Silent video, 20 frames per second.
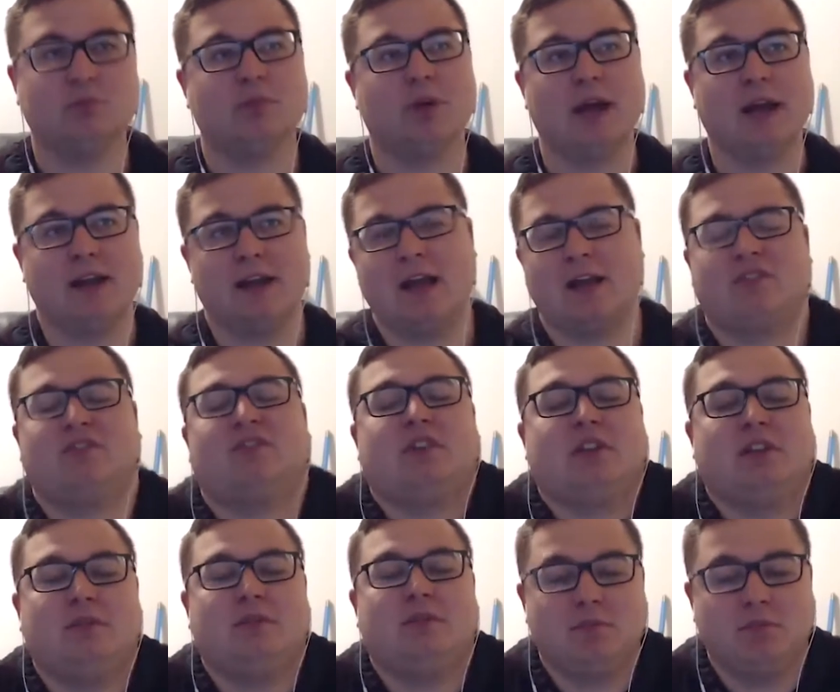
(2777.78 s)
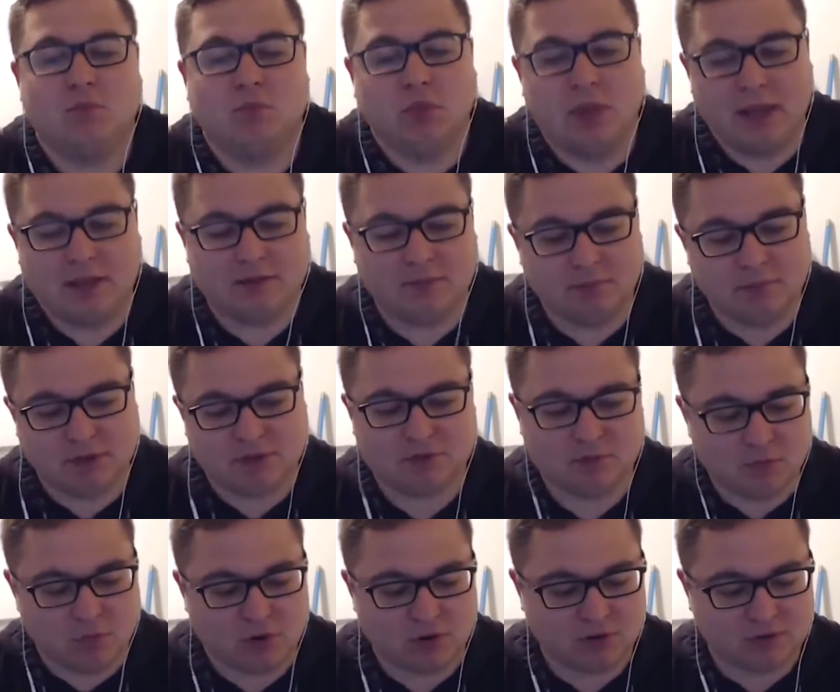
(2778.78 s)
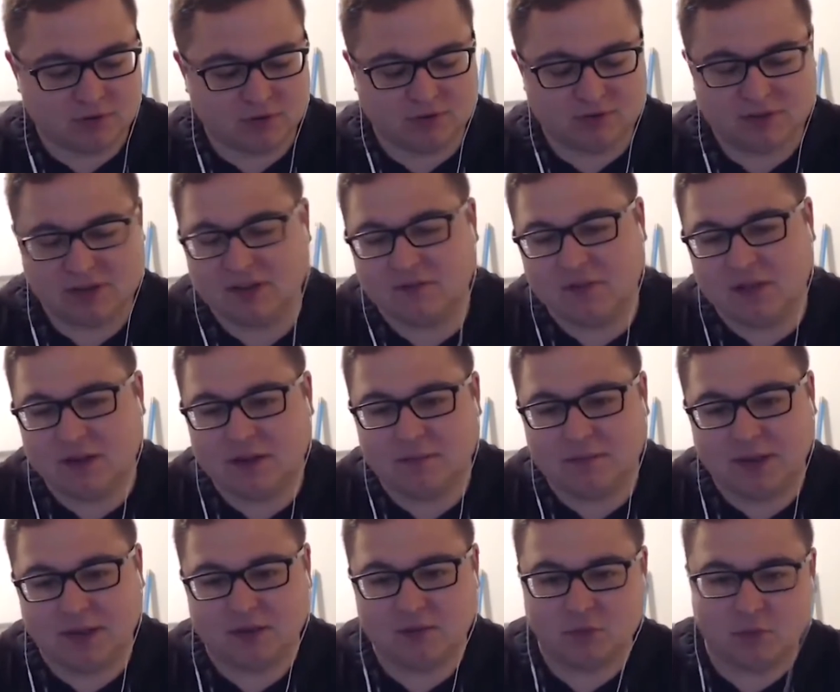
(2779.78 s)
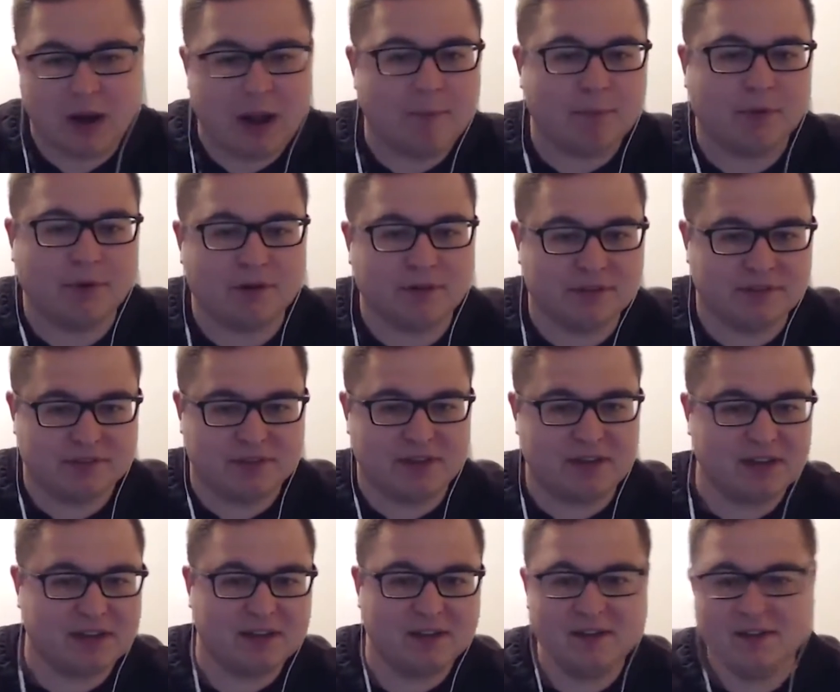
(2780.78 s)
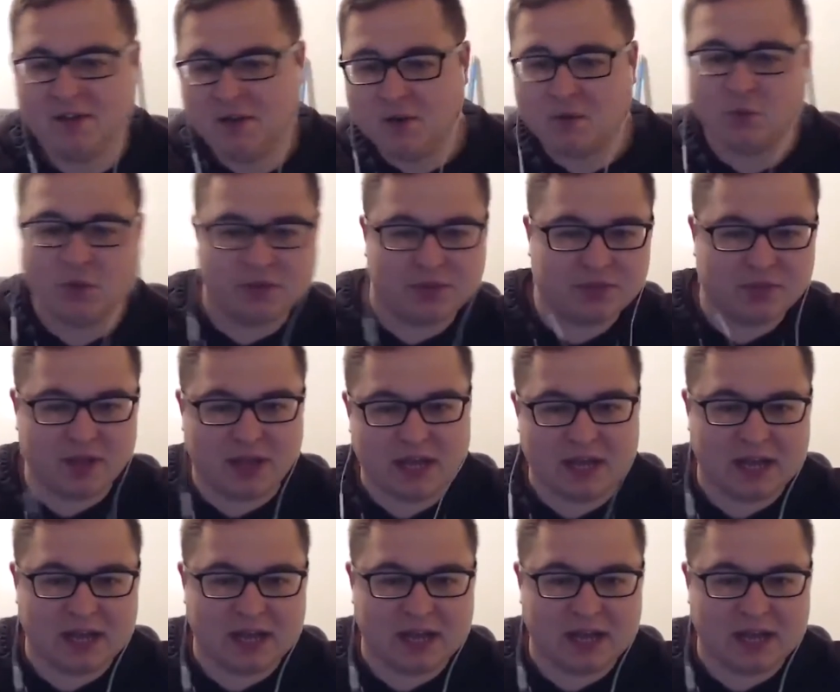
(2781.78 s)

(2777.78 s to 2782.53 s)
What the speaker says: actually liked much more just seeing Venom like romp around the city with